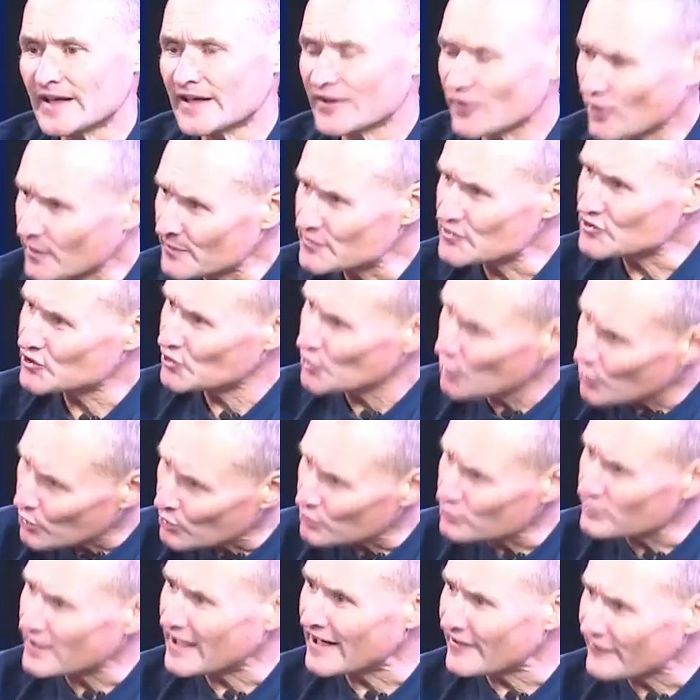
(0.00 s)
I'm
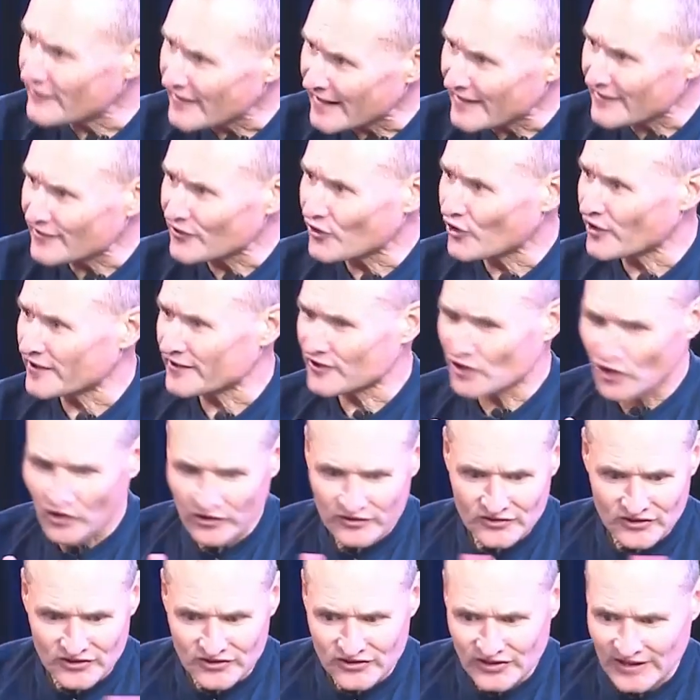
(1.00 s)
still have that like
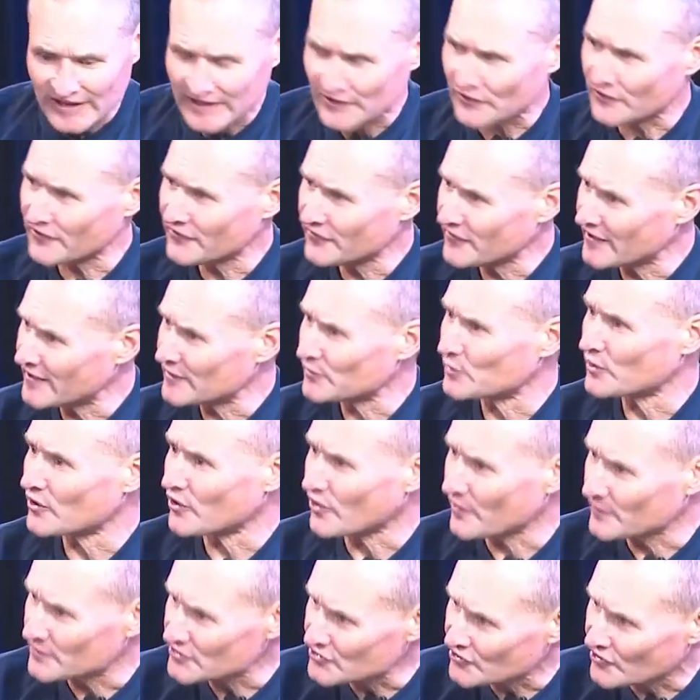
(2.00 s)
concertina effect where
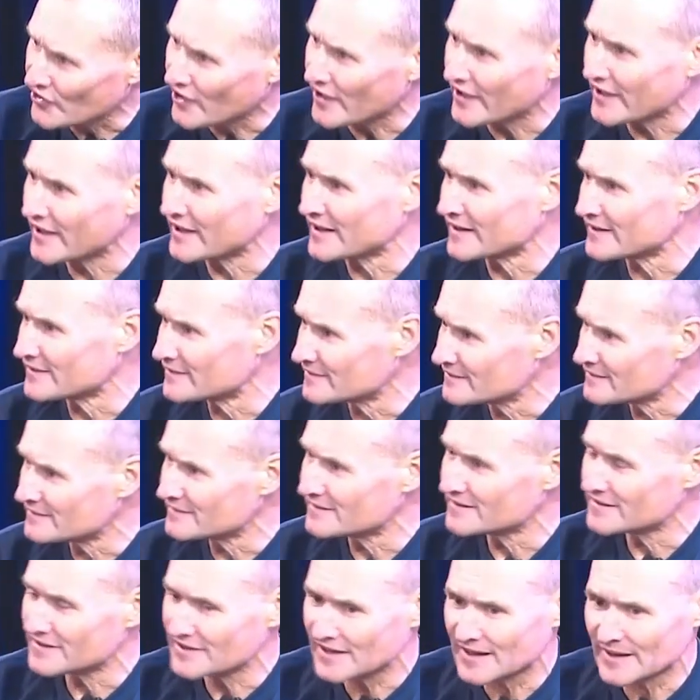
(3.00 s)
I'm straying,
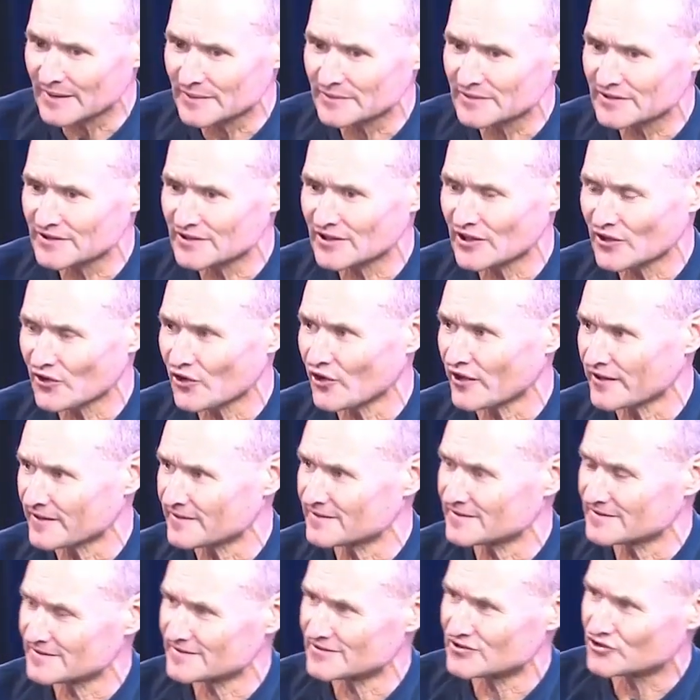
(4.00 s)
like
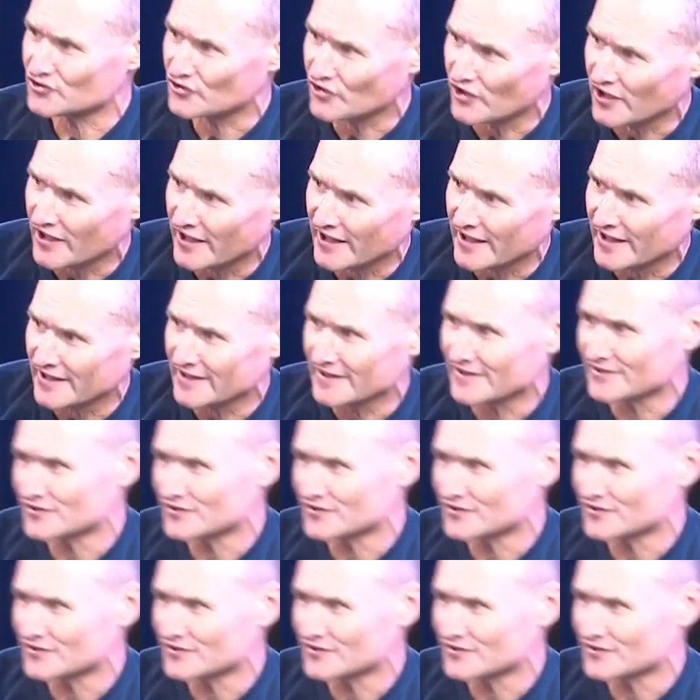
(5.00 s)
straying